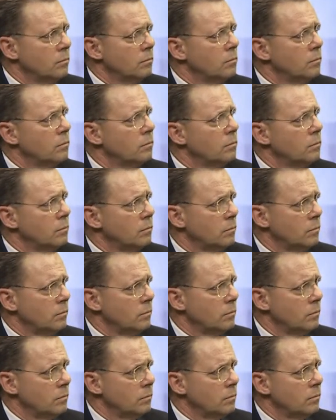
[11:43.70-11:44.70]

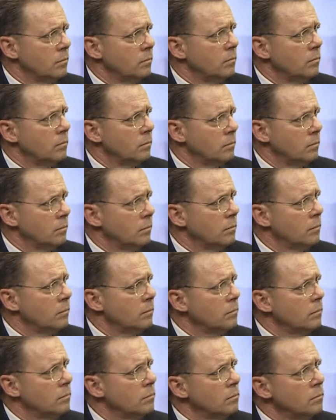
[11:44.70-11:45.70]

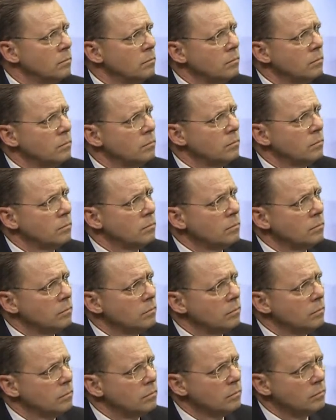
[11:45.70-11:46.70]

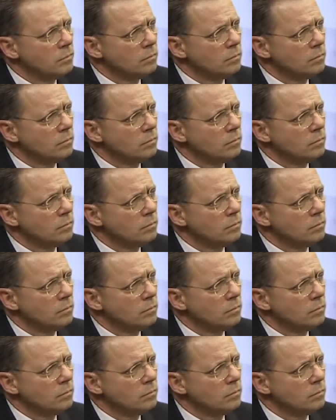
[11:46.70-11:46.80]
The person shown says nothing.